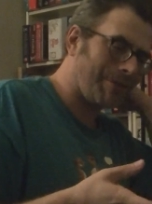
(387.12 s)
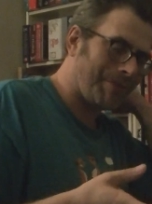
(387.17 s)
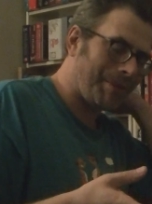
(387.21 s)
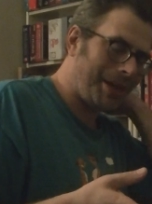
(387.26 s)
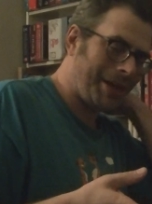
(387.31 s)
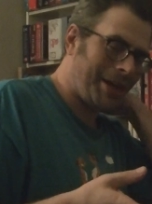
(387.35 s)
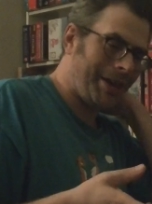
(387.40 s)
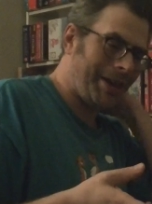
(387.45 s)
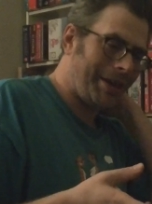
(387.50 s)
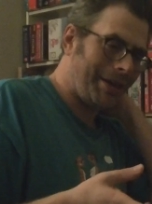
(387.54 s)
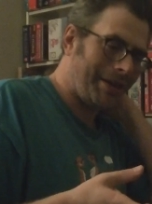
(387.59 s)

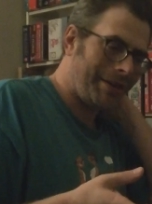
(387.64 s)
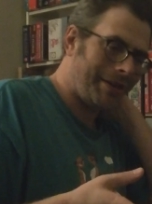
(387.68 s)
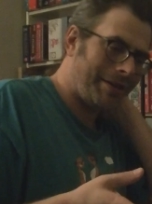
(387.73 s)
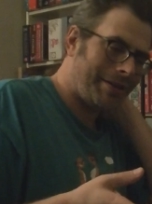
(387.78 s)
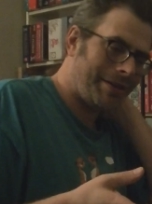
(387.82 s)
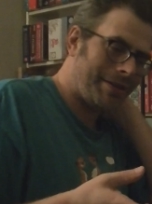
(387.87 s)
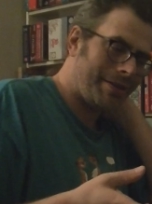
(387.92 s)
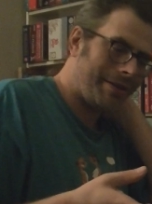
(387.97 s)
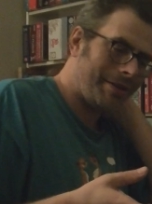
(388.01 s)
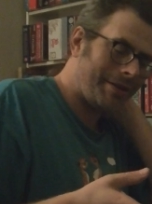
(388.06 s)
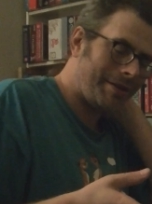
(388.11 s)
me,
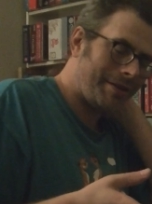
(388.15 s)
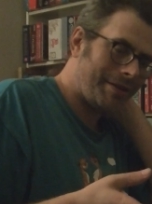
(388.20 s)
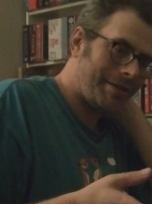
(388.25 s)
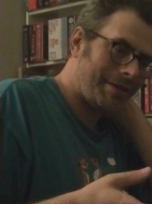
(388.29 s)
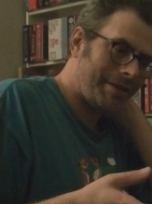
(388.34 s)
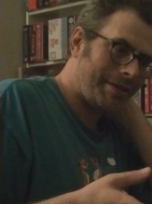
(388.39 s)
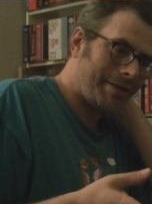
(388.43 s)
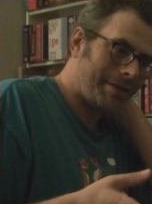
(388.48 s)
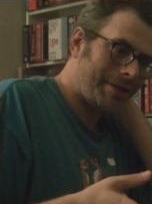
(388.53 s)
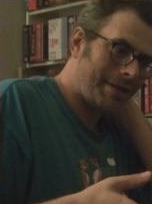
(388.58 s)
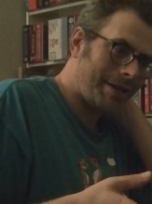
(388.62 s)

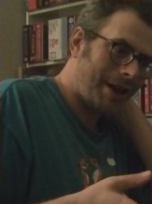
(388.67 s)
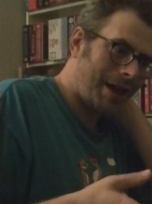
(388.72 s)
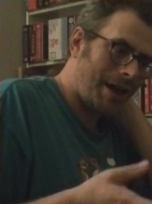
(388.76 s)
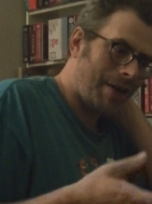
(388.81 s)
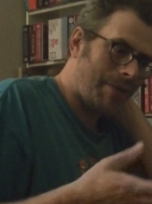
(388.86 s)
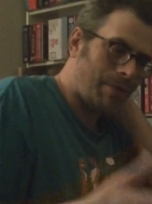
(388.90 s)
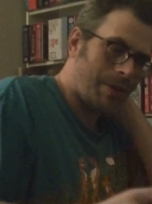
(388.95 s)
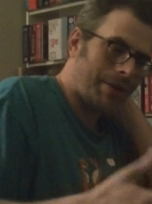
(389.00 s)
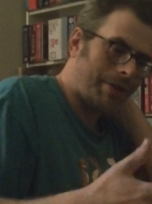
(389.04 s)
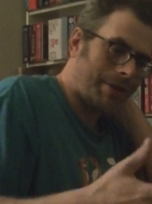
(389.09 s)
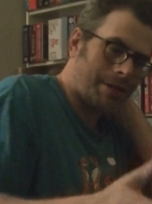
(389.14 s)
I
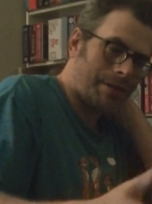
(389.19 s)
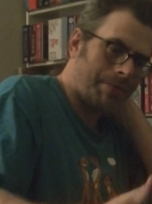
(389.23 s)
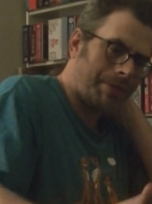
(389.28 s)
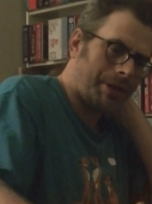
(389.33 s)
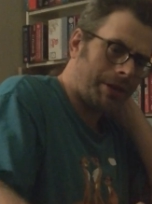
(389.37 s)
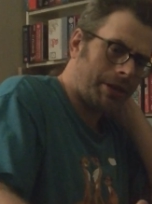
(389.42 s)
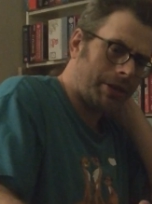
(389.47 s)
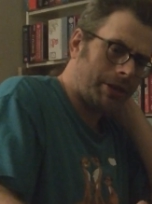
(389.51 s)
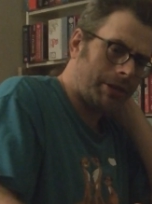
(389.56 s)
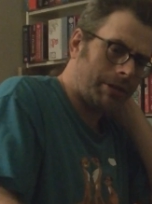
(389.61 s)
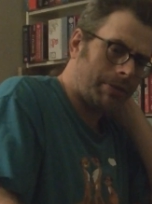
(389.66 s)
want something
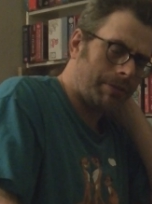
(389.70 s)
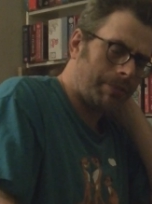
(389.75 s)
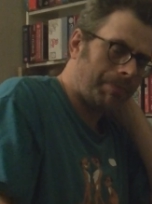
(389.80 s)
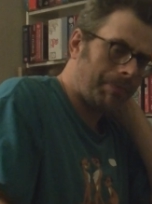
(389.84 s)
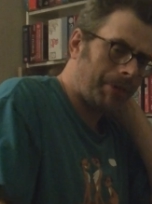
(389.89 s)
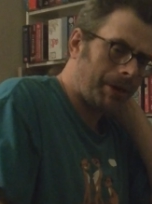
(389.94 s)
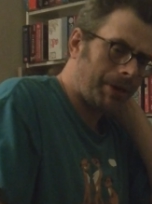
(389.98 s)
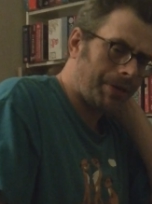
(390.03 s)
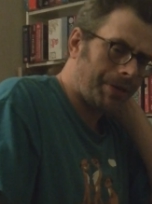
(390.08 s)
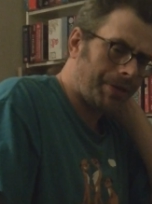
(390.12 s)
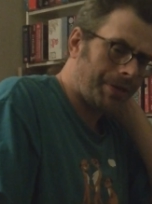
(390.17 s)
a little bit
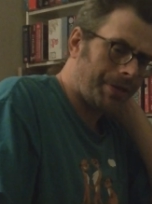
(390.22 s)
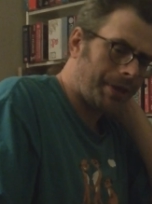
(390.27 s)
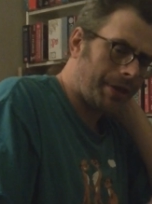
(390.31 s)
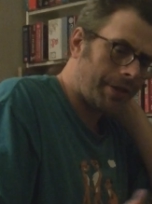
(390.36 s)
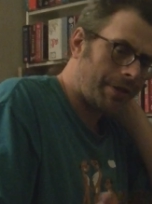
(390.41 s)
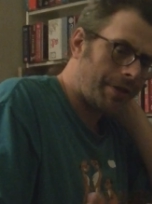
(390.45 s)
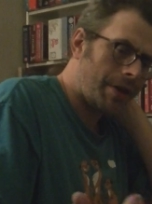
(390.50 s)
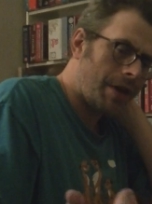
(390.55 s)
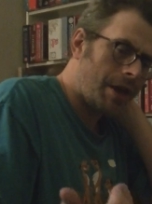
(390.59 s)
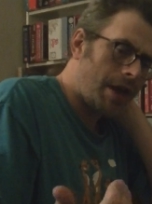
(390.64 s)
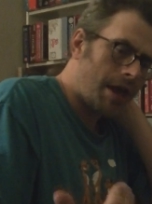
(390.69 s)
bigger than
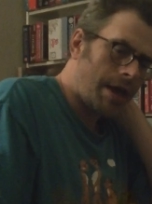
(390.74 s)
this.